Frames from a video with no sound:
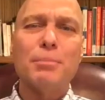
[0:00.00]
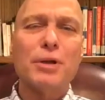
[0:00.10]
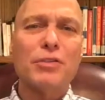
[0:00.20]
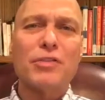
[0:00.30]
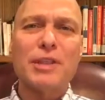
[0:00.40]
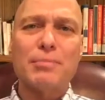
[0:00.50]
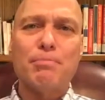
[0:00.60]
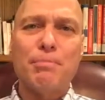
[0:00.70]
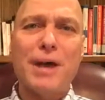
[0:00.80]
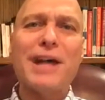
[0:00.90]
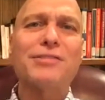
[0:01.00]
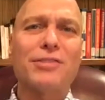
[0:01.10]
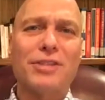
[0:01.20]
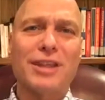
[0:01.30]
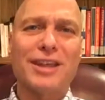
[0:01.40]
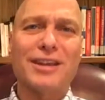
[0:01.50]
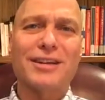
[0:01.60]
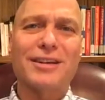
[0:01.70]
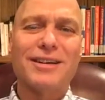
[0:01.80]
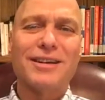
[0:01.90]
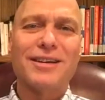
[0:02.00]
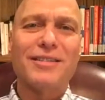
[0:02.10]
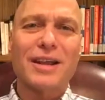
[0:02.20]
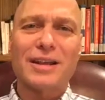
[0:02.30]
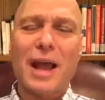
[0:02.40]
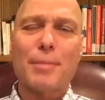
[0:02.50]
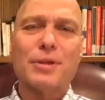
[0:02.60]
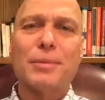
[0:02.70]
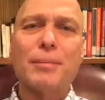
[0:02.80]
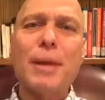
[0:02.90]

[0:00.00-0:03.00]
but it's the best thing that can happen to me.